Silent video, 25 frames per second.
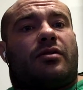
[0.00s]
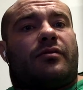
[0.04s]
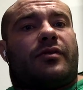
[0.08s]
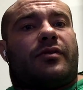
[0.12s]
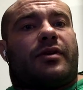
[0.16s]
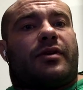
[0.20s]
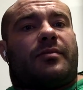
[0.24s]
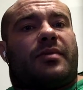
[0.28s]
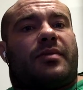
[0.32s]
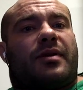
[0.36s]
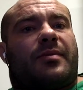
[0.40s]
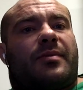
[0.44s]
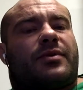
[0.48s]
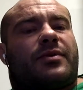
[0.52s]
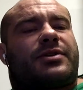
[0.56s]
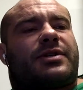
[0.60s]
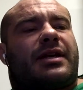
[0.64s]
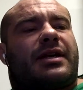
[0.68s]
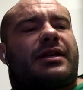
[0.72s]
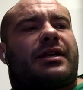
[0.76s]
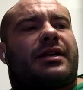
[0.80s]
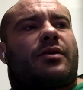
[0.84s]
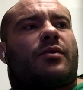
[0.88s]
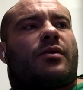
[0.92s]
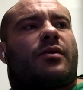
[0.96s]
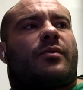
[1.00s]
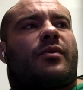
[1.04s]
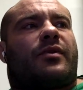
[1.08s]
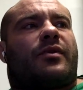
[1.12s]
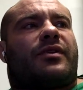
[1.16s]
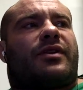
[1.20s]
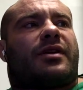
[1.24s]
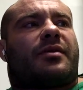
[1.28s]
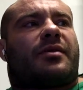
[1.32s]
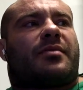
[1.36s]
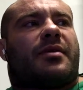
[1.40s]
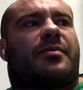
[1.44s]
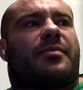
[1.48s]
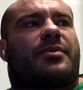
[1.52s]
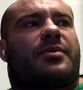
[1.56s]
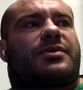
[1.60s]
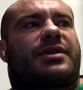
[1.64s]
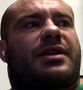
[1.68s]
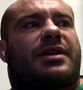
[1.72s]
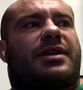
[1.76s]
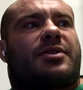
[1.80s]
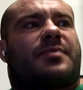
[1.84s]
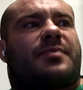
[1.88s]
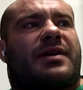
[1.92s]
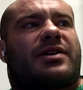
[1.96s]
People say, like, one thing people say,
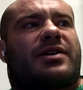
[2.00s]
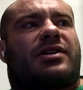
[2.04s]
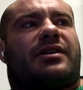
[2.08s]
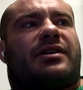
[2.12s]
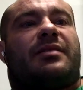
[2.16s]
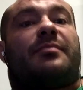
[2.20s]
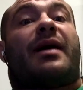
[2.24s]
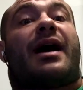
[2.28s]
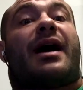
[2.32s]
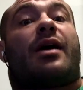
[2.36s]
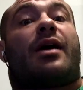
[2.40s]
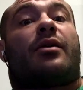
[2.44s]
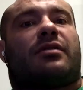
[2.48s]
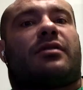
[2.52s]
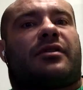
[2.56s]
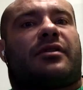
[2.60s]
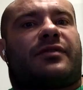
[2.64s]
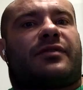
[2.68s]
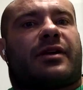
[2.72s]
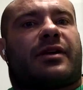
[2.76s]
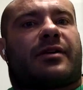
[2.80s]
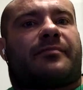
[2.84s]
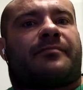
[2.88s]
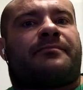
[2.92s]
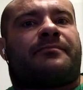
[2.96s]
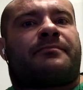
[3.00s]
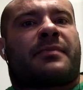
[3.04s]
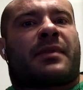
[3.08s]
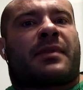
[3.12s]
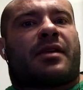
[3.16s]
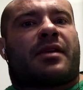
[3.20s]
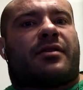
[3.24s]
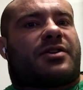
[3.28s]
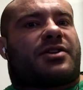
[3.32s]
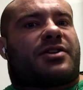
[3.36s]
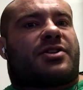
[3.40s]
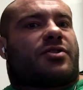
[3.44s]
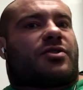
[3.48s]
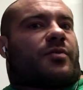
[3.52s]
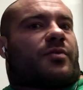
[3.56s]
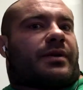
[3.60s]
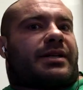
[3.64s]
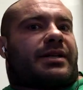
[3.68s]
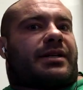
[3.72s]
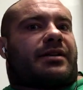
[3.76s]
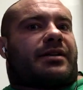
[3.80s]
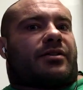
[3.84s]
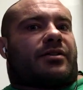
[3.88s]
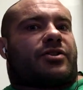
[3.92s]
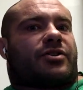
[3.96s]
especially in powerlifting, this is a
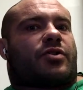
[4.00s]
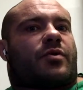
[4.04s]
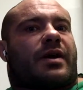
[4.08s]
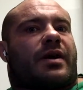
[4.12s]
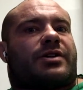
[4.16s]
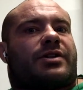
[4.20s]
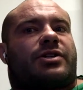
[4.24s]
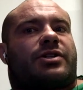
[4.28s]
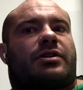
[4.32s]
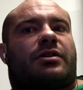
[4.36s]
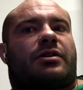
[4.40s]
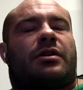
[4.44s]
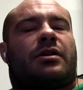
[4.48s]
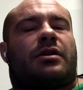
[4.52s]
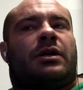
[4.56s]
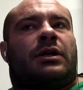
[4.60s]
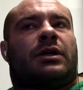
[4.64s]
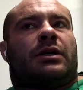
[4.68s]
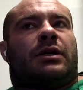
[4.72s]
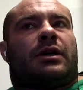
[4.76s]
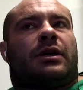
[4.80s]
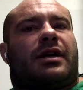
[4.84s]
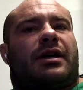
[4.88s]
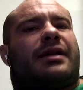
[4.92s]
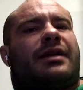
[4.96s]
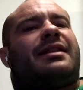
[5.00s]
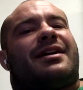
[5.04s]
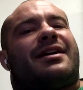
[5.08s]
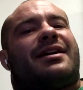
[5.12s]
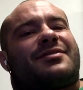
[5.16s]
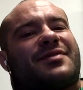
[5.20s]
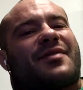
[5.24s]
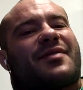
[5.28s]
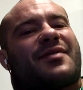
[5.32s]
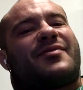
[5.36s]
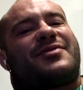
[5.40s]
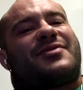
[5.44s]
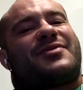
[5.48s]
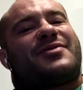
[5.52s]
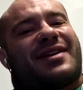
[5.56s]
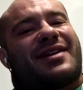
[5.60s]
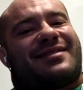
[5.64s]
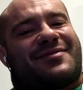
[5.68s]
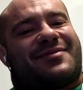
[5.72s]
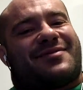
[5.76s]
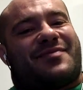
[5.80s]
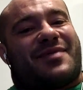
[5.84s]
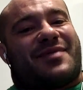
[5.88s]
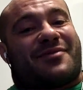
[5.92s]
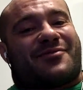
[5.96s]
ridiculous question. So sorry, it's
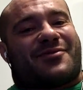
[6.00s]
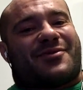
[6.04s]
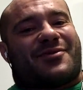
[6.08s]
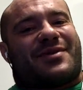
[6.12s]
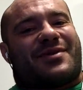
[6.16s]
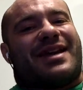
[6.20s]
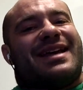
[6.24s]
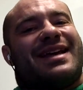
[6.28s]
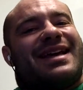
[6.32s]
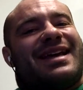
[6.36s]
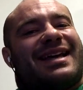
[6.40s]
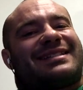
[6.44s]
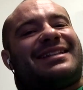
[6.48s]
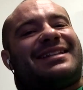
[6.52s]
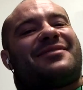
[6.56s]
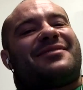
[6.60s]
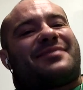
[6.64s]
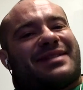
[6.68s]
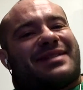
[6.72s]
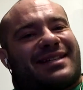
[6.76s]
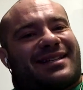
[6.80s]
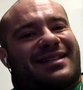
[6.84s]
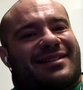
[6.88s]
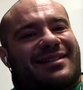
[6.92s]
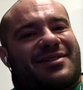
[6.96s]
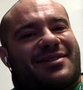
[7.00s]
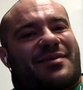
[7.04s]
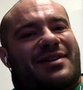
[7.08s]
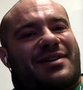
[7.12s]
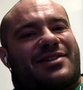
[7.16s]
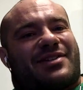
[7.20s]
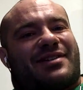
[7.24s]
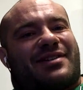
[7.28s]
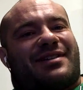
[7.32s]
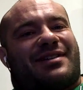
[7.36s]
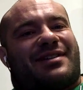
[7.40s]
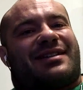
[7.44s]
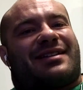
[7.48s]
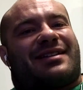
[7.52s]
being rude. It's not a ridiculous question.